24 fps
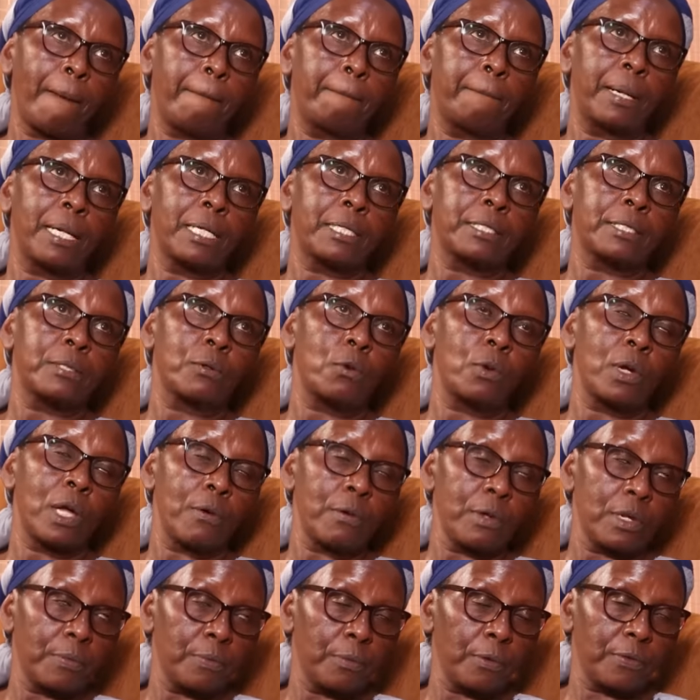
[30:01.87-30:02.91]
Yeah, but mm-hmm.
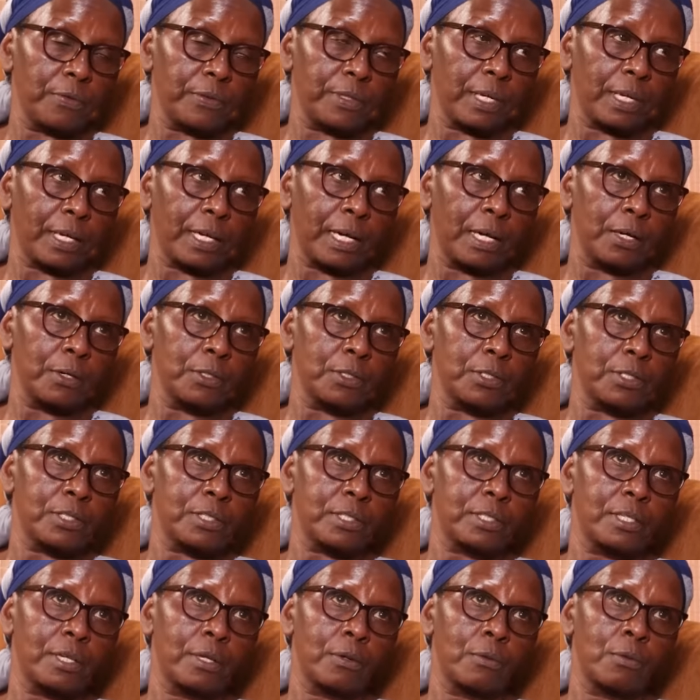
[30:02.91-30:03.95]
when we removed the
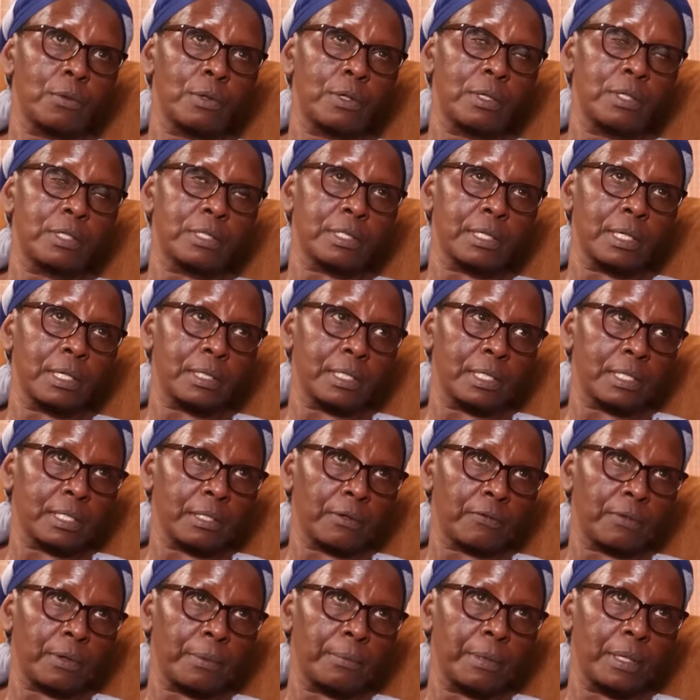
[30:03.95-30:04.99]
cows, mm. we sat as
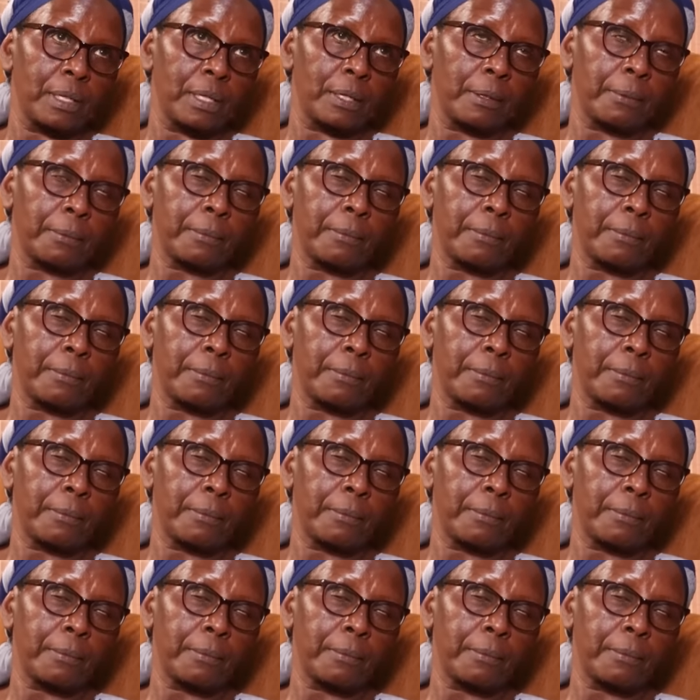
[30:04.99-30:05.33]
a family